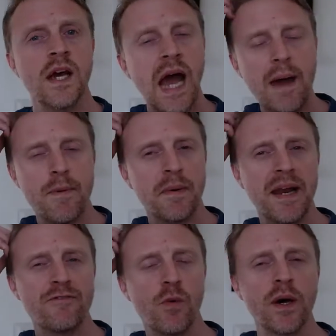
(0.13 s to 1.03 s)
Happy Monday,
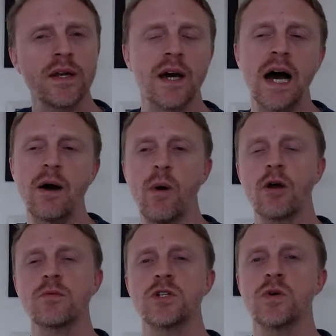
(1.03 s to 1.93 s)
everyone.
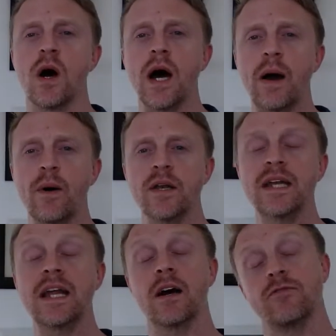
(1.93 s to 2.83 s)
Welcome to
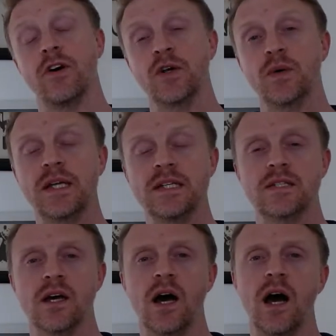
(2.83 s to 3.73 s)
nearly our final, at least,
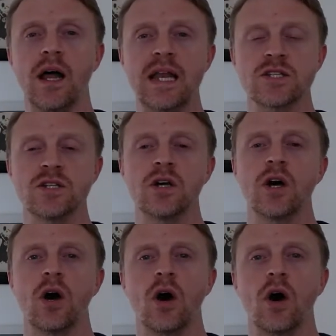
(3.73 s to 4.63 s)
lesson
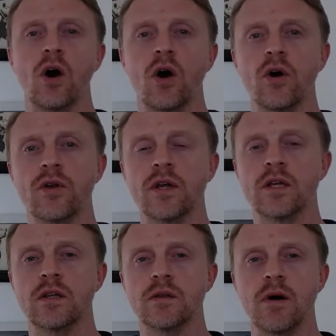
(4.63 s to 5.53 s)
on
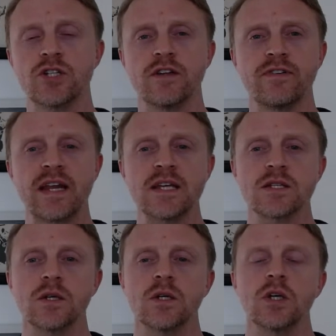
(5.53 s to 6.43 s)
the Merchant of Venice.
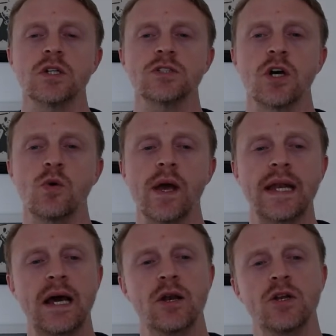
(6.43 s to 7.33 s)
So we're
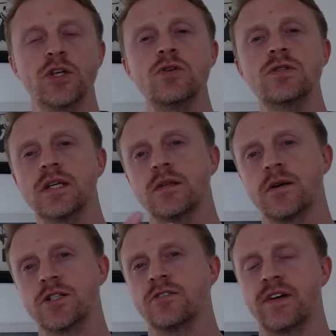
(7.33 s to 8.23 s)
now using the
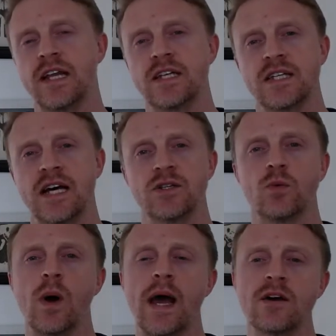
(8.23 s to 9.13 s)
Merchant of Venice as a
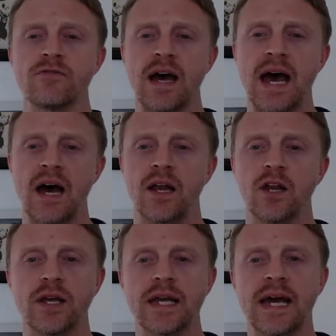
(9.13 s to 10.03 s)
way of
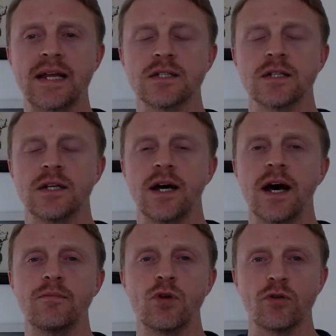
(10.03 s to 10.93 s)
looking at
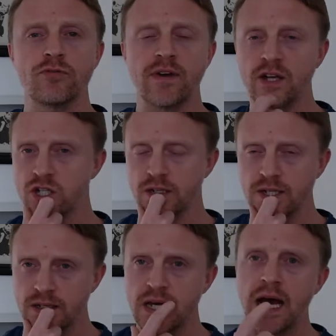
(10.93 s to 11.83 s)
non-fiction
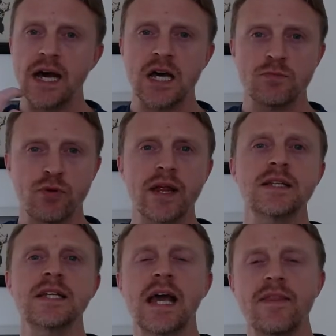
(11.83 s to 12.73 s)
and bringing
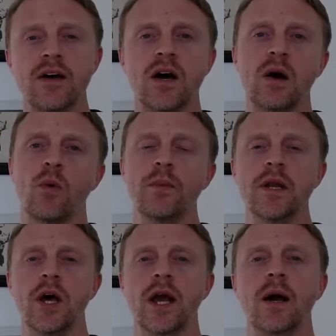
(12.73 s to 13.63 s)
together what we
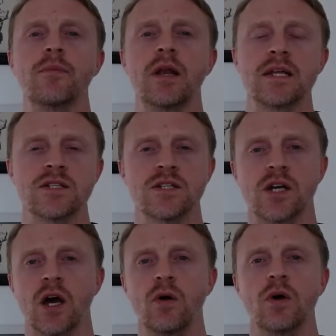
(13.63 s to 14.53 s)
learned a couple of lessons
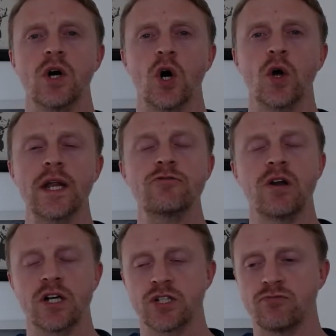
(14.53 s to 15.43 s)
ago on
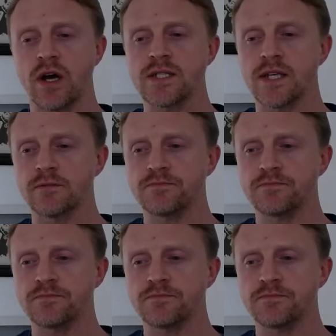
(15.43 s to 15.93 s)
introduction writing.